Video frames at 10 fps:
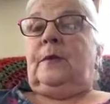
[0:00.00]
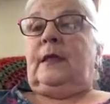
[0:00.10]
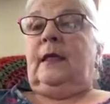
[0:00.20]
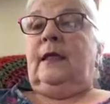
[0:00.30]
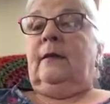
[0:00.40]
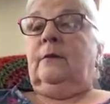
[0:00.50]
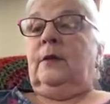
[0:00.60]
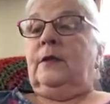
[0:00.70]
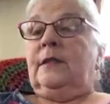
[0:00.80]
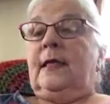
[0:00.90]
but I am
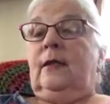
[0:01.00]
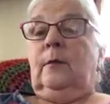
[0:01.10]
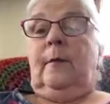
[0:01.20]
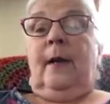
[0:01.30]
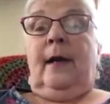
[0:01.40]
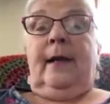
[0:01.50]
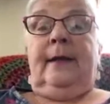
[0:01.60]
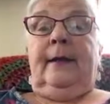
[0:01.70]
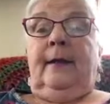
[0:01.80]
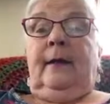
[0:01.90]
going to say
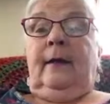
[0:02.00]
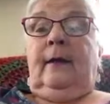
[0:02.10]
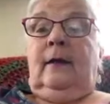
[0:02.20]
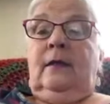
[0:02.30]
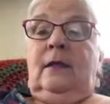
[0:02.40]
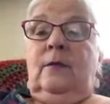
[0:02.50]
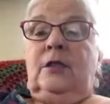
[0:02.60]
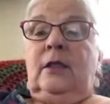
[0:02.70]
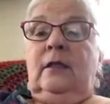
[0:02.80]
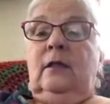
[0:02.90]
goodbye. I
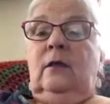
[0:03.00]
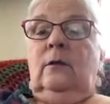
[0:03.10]
wish I could,